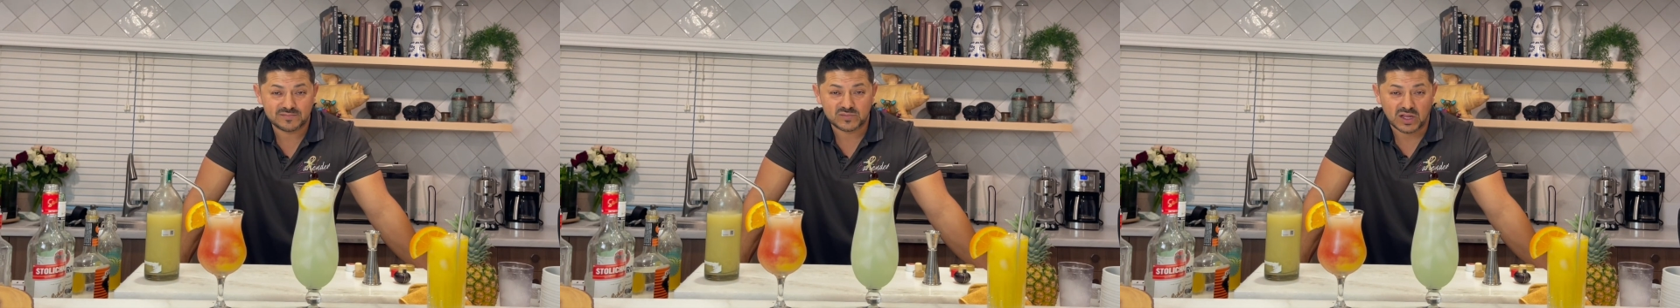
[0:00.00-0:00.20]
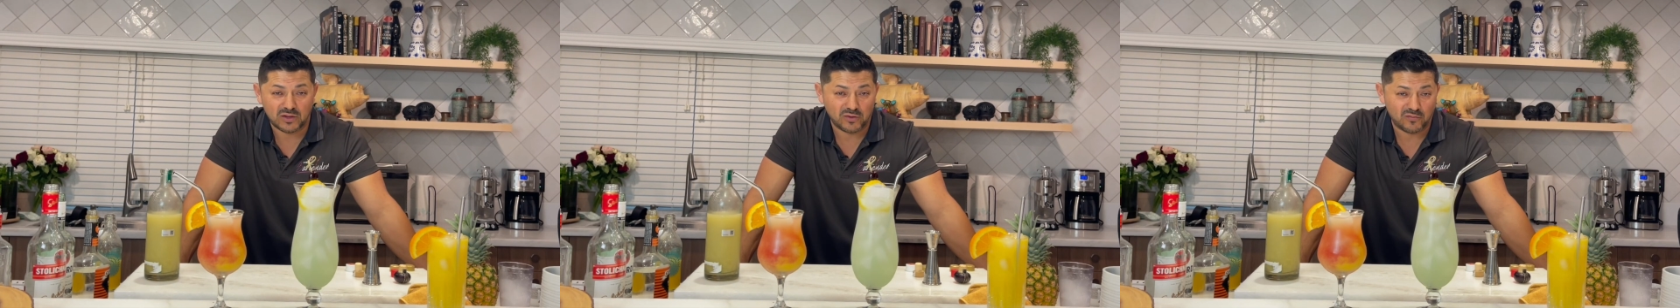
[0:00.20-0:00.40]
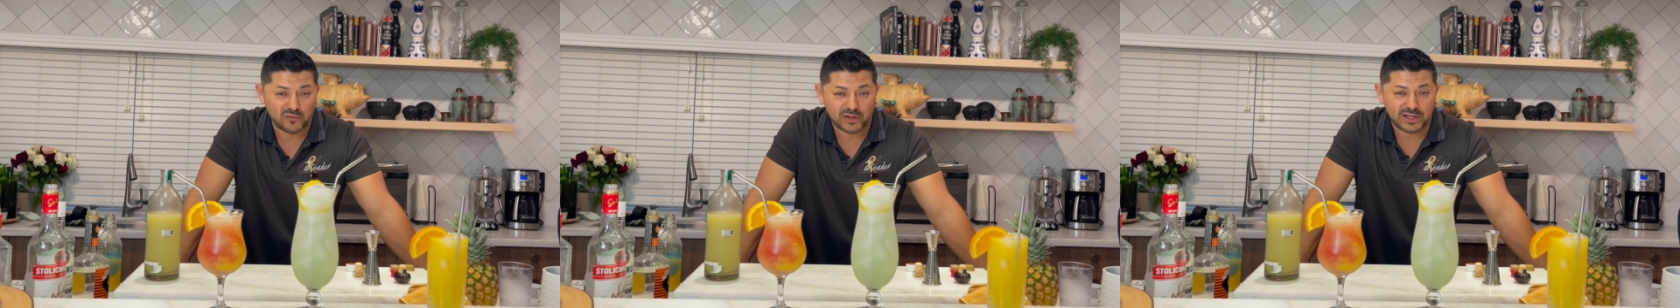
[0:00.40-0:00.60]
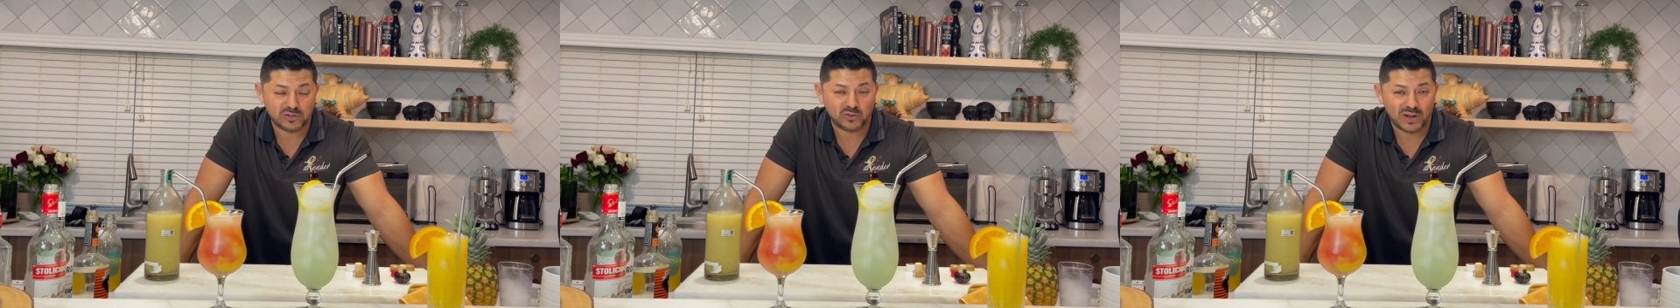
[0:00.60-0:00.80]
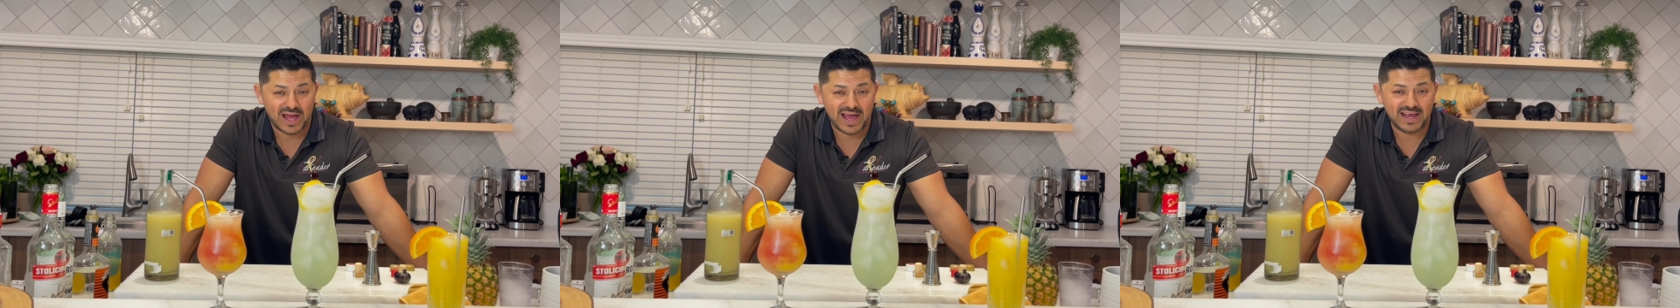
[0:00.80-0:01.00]
And don't forget
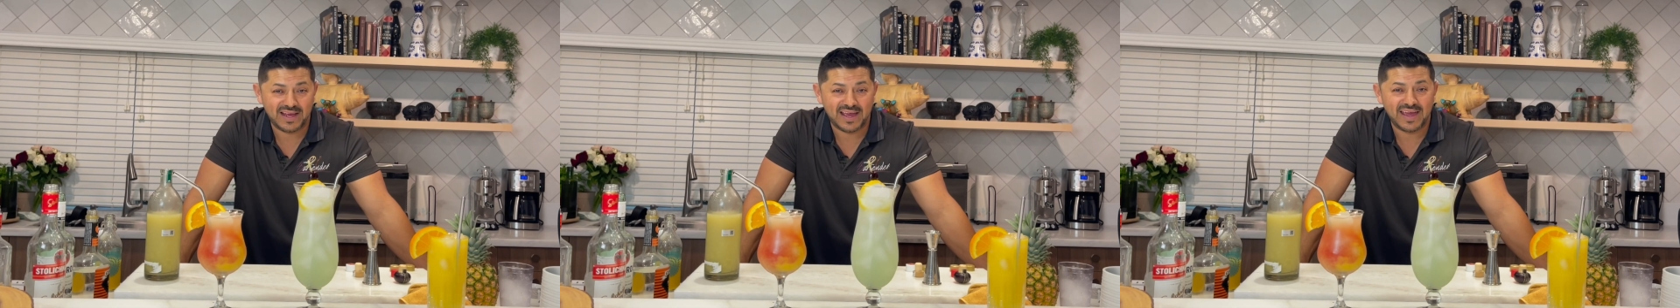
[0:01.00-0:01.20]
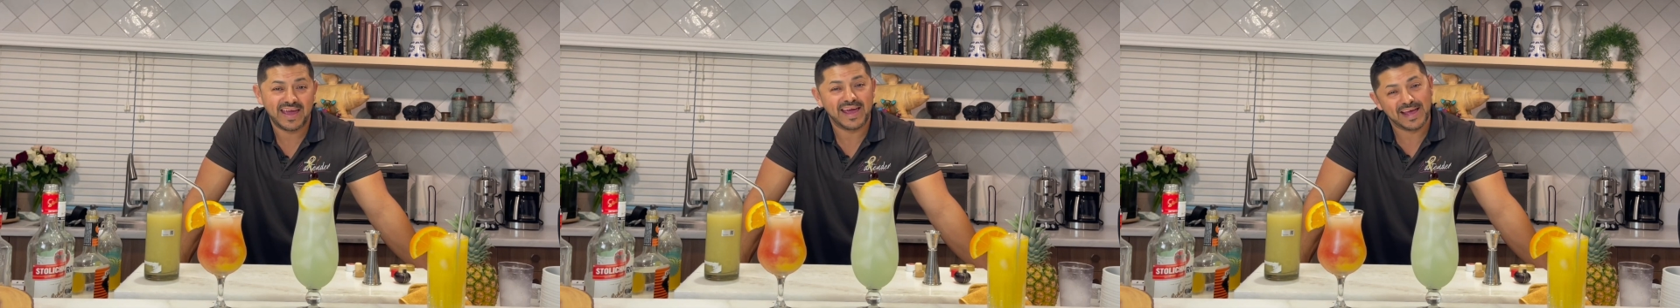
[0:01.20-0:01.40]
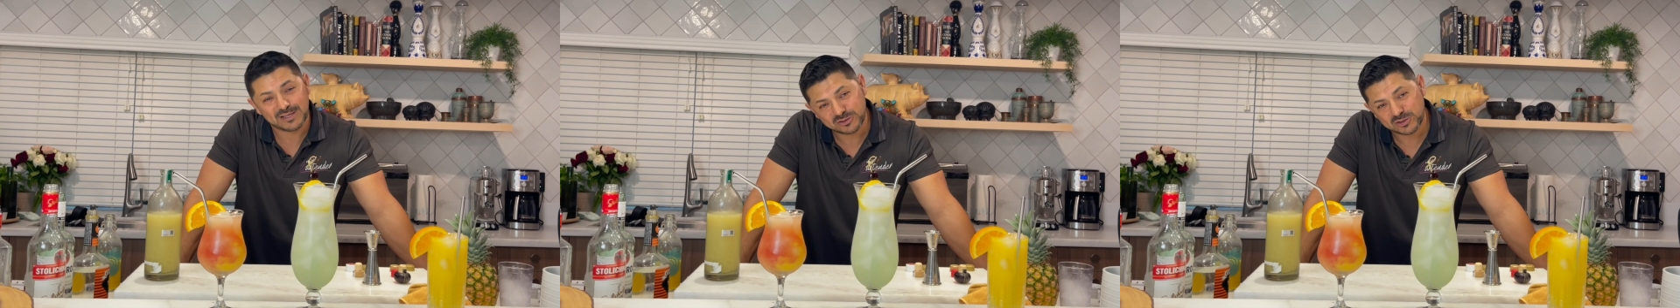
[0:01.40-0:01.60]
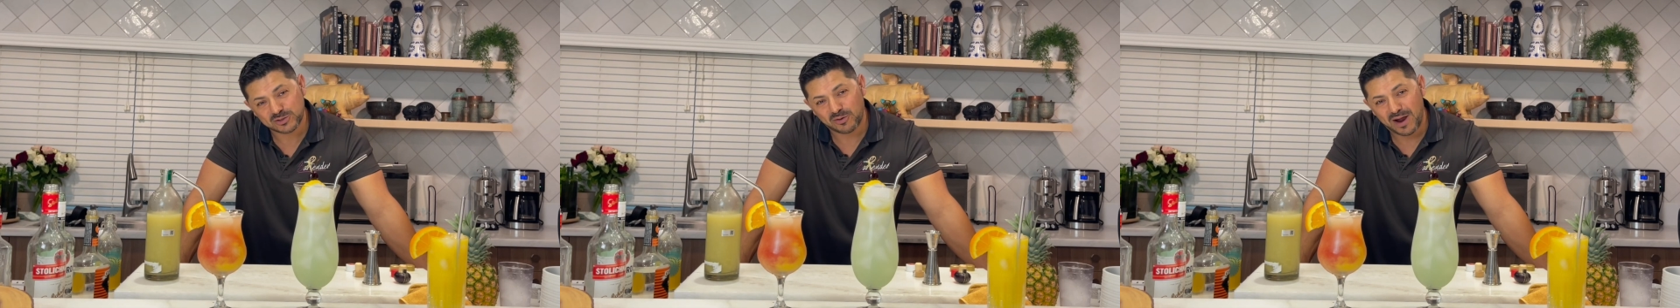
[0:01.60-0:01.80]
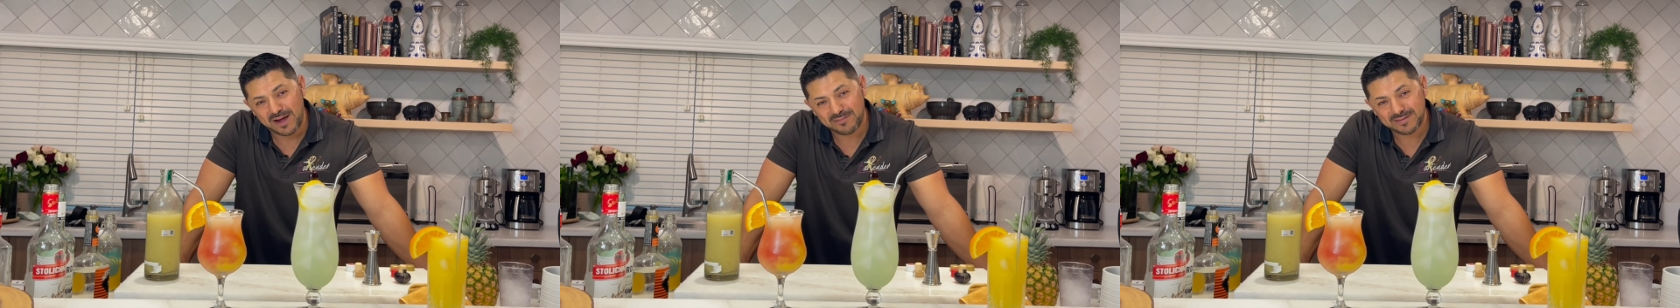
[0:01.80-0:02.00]
to like and
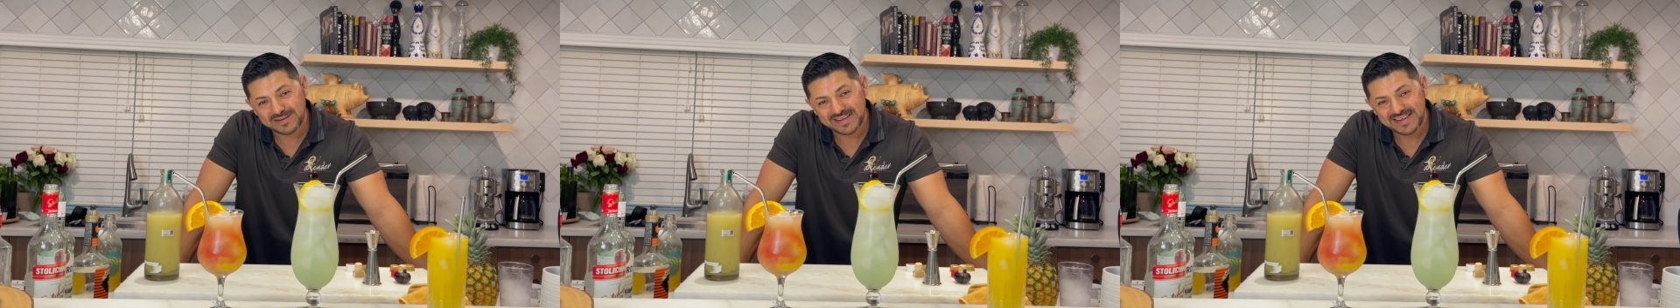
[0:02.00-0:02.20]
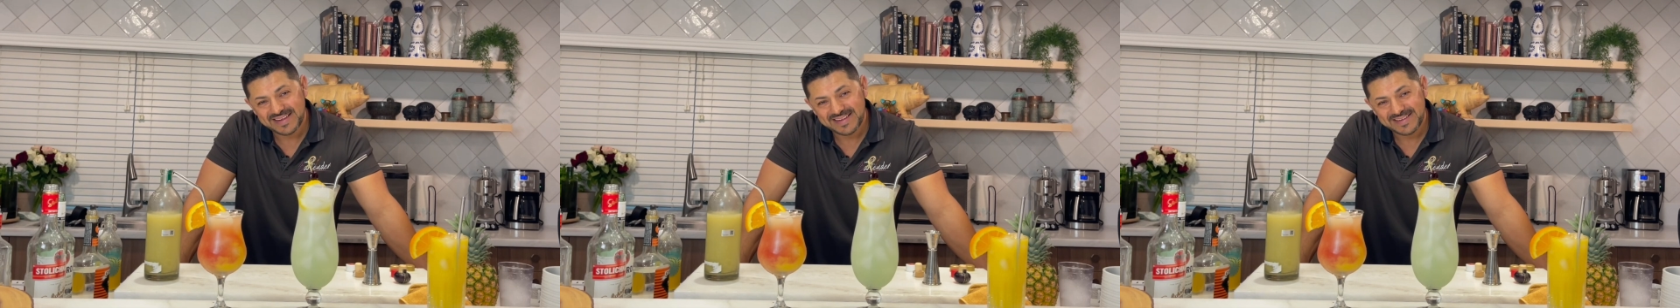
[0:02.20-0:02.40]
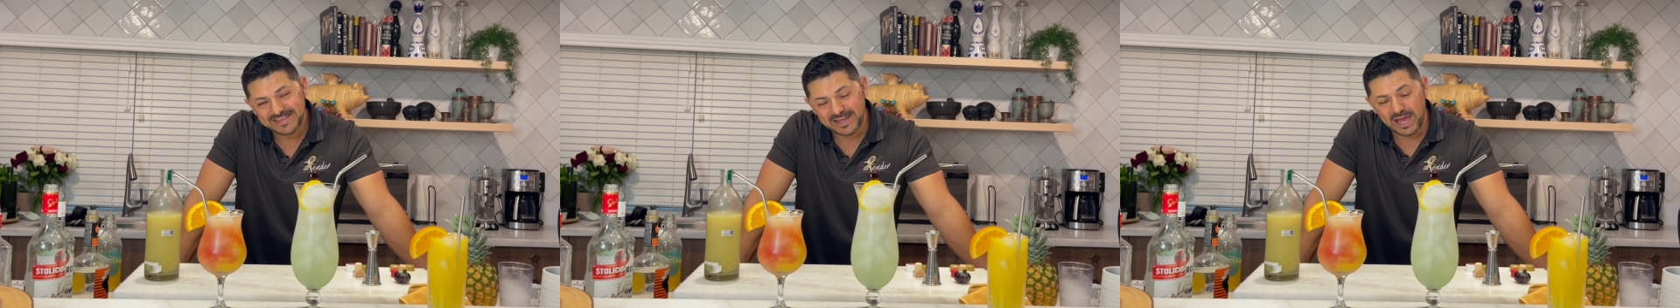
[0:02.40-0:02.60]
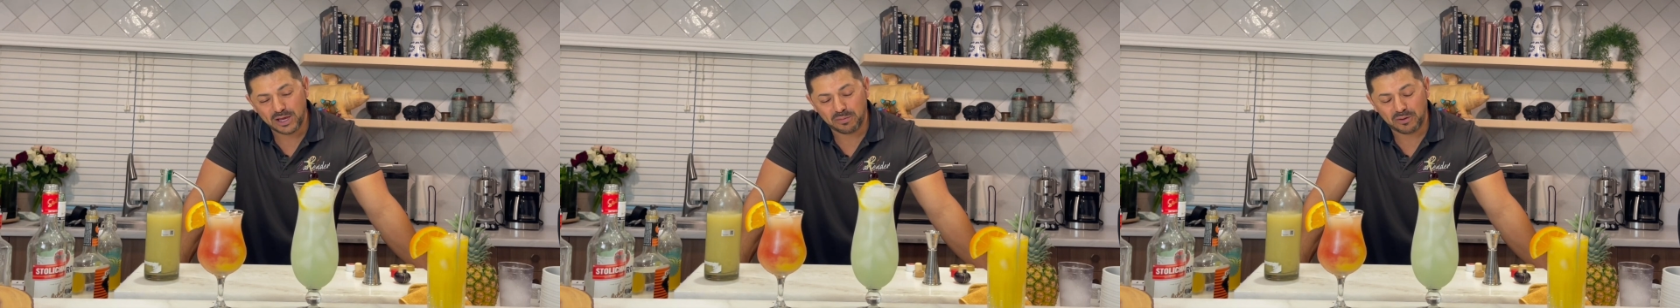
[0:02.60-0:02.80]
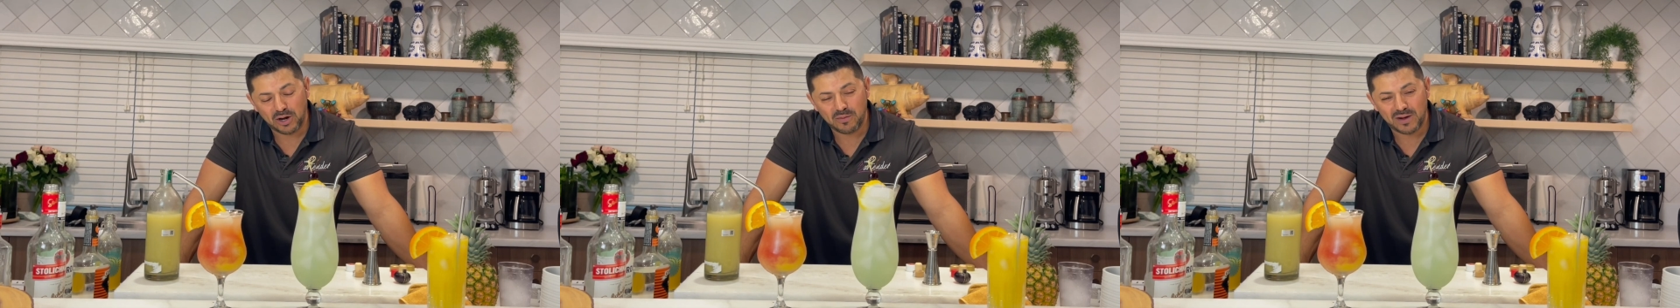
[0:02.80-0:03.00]
subscribe. Thank
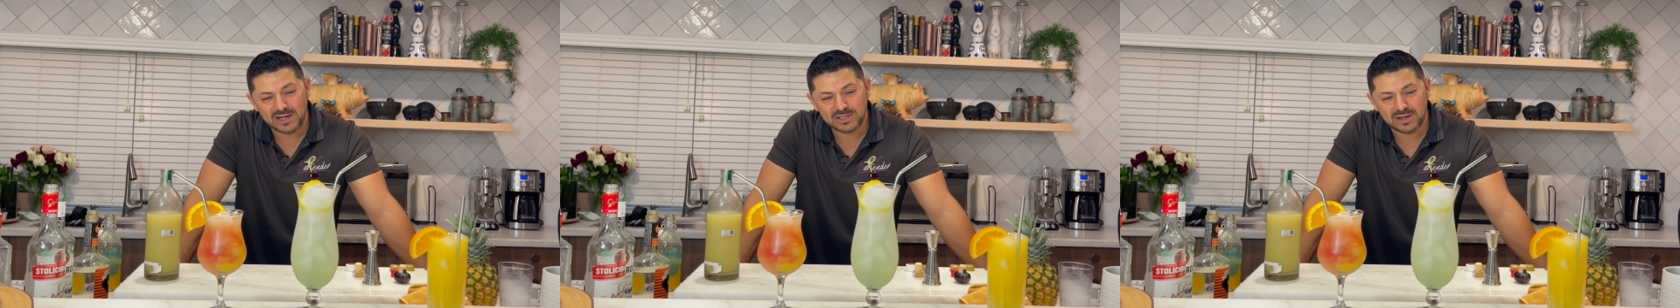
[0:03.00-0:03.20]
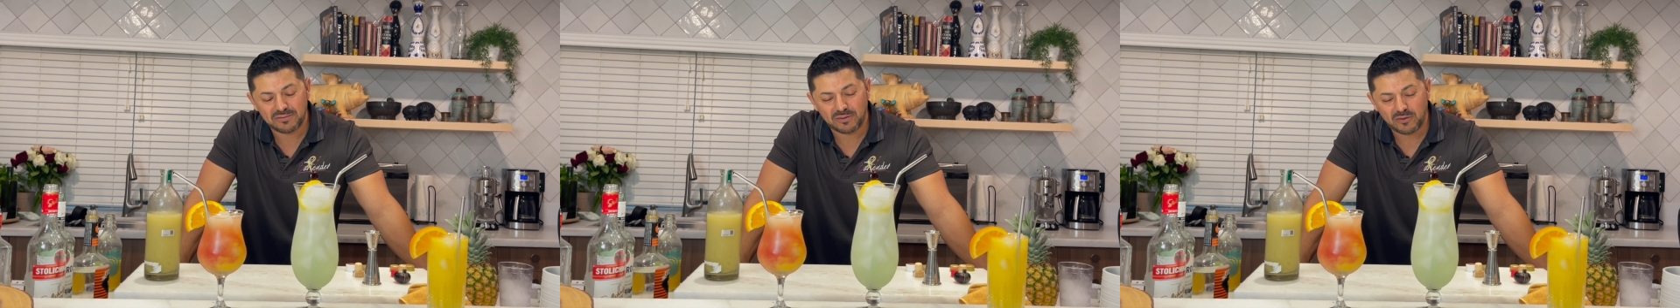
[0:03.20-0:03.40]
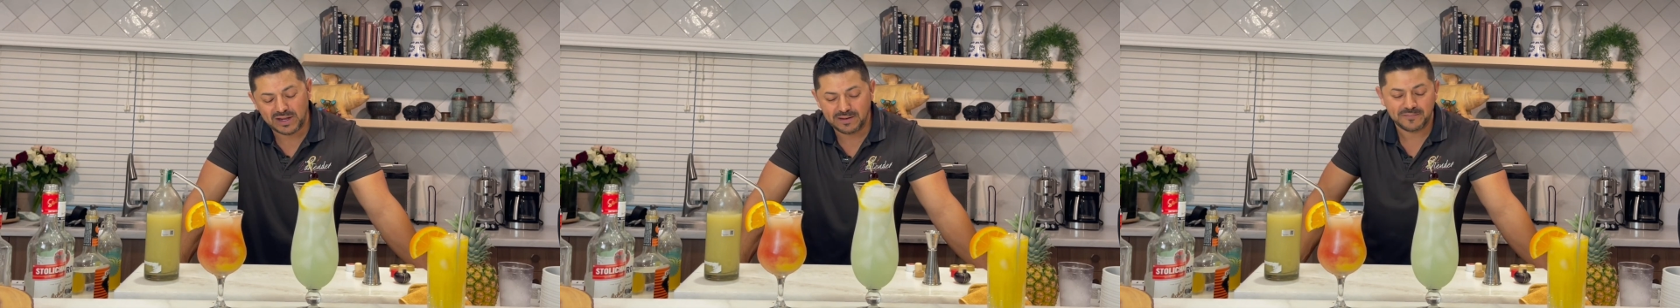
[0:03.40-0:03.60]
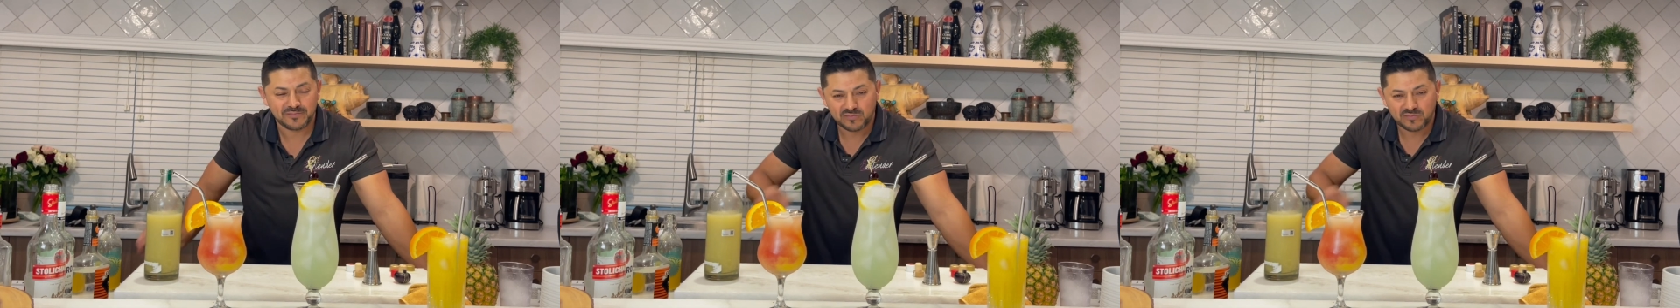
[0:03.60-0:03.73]
you very much, everyone.